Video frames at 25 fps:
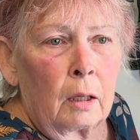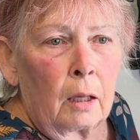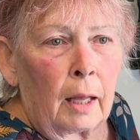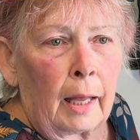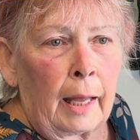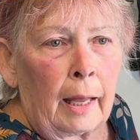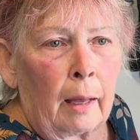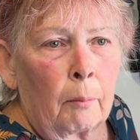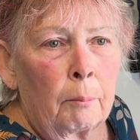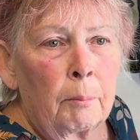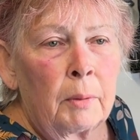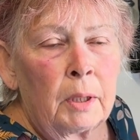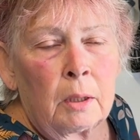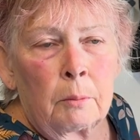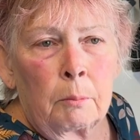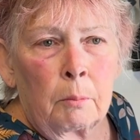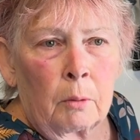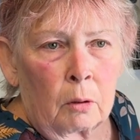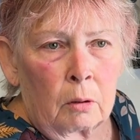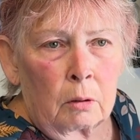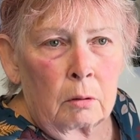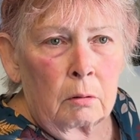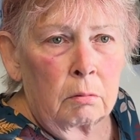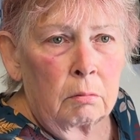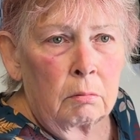our
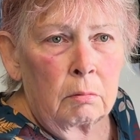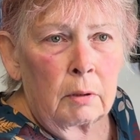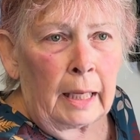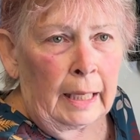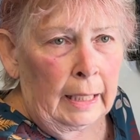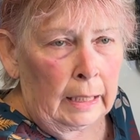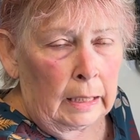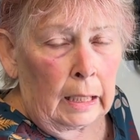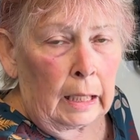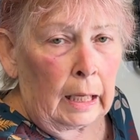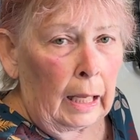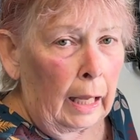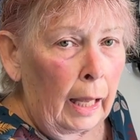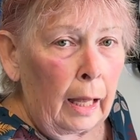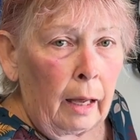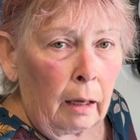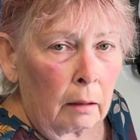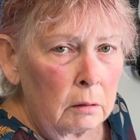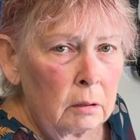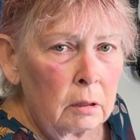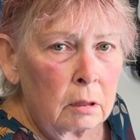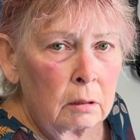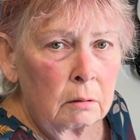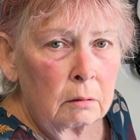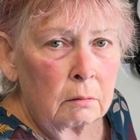minimal eating
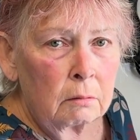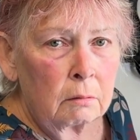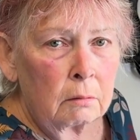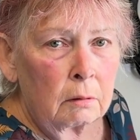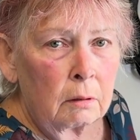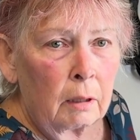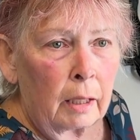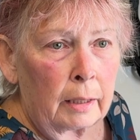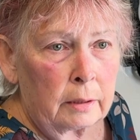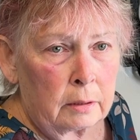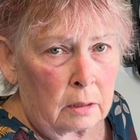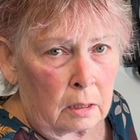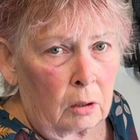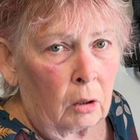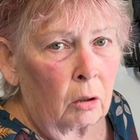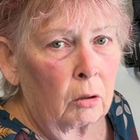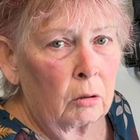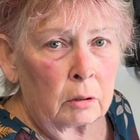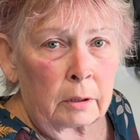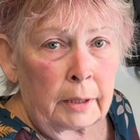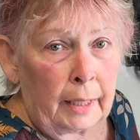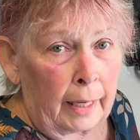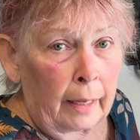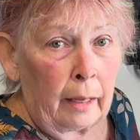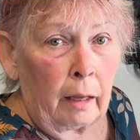out has
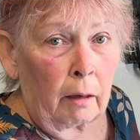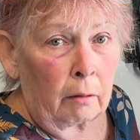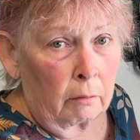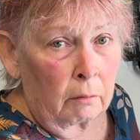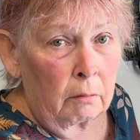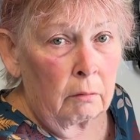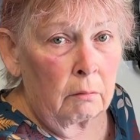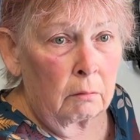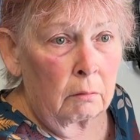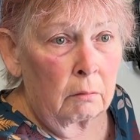gone down